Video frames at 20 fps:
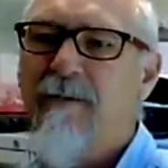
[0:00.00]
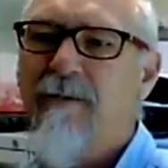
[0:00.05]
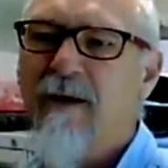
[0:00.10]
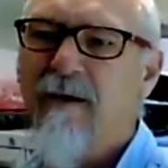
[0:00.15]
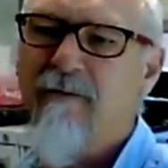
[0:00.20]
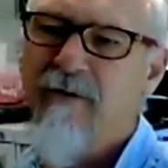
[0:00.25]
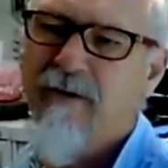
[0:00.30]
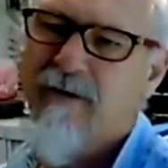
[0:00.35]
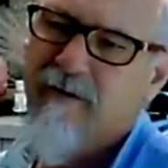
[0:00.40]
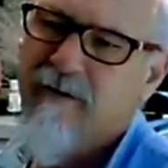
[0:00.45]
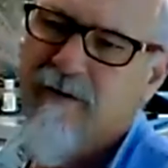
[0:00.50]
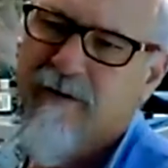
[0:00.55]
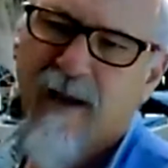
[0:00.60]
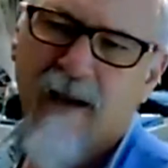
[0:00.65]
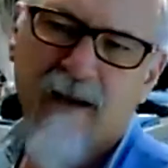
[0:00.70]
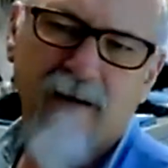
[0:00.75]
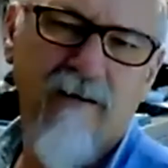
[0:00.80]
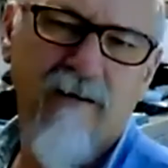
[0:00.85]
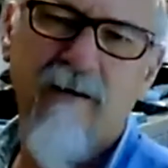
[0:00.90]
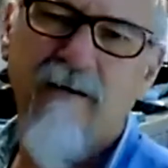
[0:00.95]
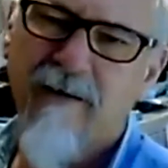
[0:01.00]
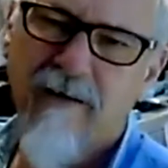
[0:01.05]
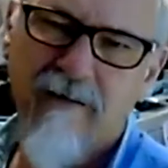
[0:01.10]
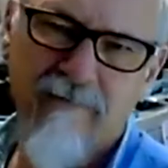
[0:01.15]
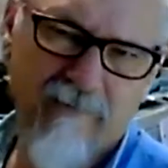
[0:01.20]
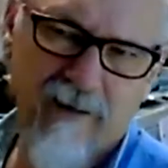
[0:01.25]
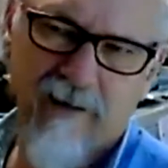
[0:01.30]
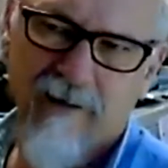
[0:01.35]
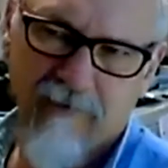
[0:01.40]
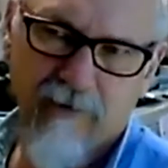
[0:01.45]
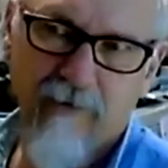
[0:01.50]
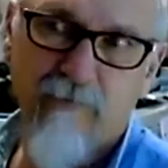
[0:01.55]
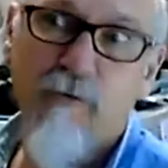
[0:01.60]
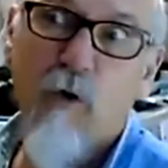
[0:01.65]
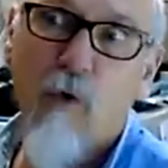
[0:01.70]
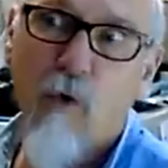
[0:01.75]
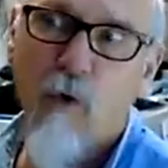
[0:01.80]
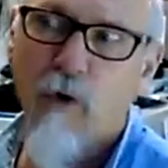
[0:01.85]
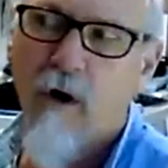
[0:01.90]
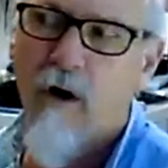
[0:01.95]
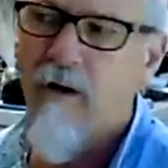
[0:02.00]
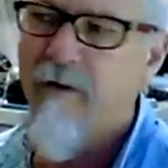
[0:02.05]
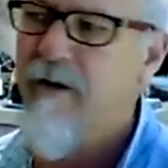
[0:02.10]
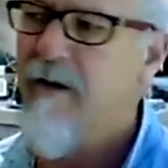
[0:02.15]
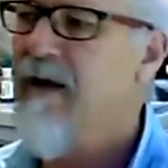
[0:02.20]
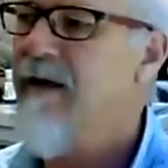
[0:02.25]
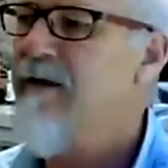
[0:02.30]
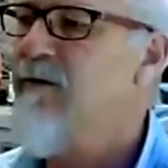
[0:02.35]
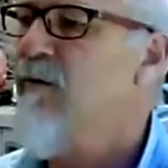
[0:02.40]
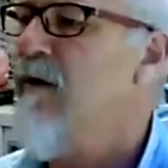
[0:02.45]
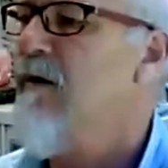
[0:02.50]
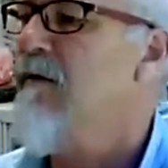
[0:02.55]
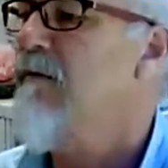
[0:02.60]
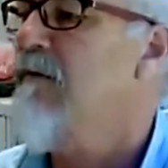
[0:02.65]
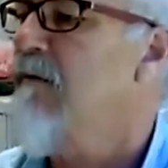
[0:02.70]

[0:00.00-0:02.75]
So if you're doing that, you've caught on that. That's what I